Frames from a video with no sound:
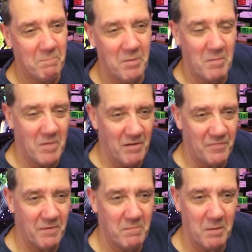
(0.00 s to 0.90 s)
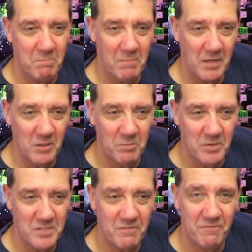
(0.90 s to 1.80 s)
But my little
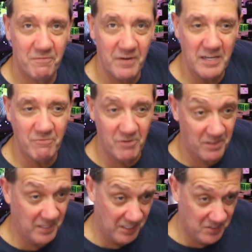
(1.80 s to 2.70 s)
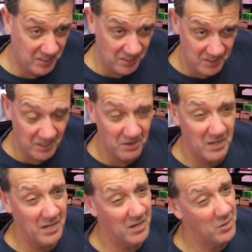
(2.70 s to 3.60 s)
boy's favourite thing is this.
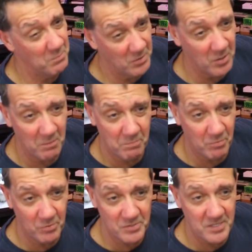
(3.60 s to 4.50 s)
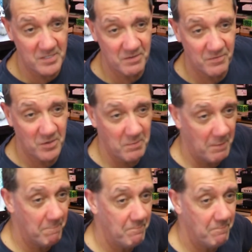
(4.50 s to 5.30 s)
And I hope you got a broad sense of humour.